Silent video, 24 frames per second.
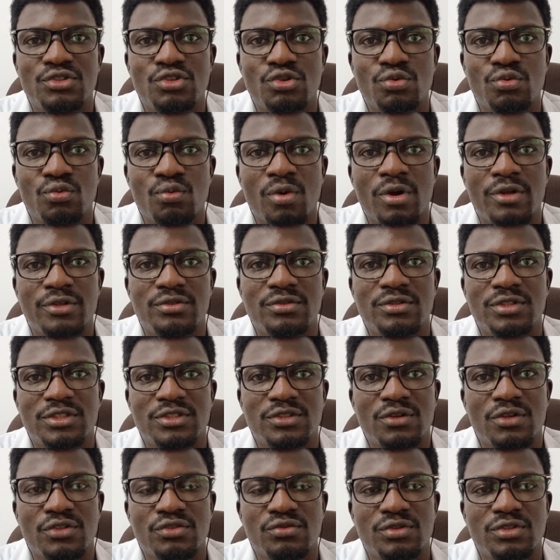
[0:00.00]
you want to
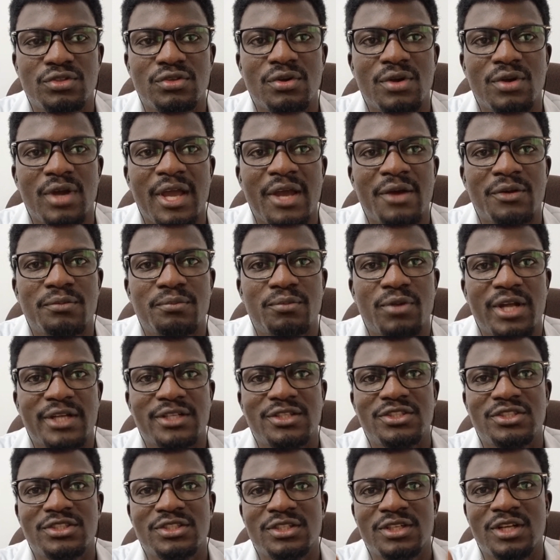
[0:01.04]
discuss with your health
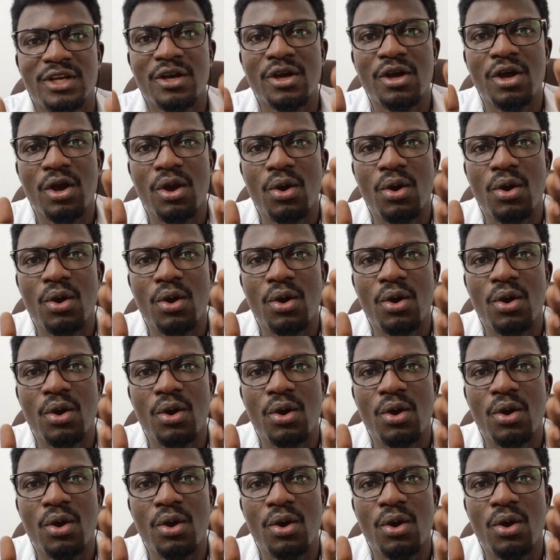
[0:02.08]
practitioner